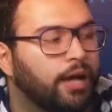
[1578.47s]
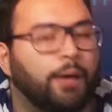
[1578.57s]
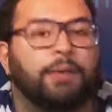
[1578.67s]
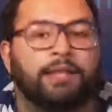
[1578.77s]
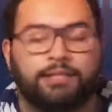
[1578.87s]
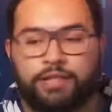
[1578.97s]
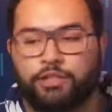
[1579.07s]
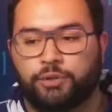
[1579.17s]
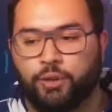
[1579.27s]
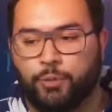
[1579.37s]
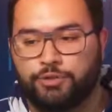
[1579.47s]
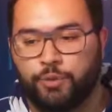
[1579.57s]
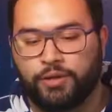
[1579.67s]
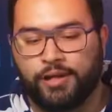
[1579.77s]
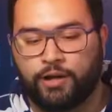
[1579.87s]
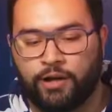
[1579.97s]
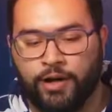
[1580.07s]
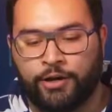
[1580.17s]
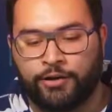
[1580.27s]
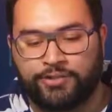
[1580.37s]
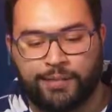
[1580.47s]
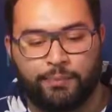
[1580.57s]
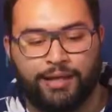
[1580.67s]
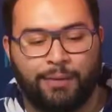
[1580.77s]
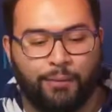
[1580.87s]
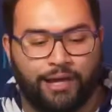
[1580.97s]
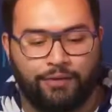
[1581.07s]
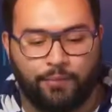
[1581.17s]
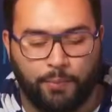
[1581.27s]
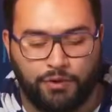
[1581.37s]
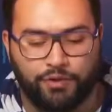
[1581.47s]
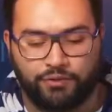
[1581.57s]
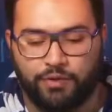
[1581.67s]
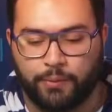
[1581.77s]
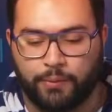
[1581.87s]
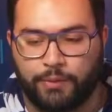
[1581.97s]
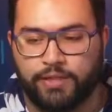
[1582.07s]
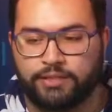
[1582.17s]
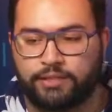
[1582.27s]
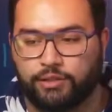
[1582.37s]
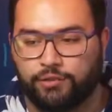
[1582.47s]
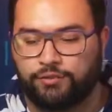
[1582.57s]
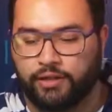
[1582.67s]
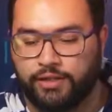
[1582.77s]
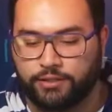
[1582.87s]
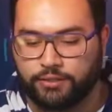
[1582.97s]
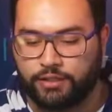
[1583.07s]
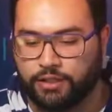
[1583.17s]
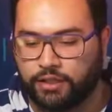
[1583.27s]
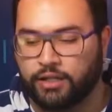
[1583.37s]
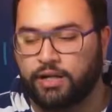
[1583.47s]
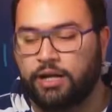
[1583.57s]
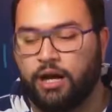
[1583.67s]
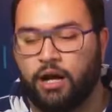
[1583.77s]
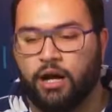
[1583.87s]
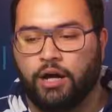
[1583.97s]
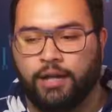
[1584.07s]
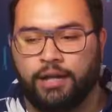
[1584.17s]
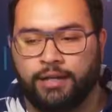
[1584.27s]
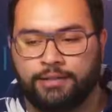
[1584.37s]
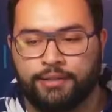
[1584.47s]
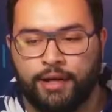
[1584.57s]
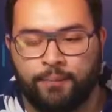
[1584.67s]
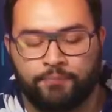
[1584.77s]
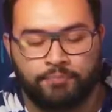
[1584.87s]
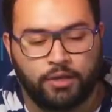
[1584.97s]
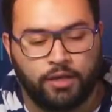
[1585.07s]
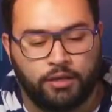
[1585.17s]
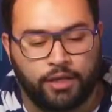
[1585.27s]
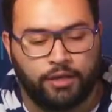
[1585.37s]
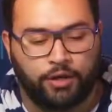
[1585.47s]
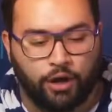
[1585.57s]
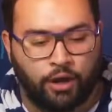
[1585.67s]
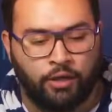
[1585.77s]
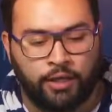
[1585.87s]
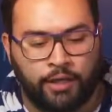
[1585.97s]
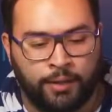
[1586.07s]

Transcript: And that's actually what we're doing in our sample app. We have a bunch of different components that sort of fit into each other, and they're all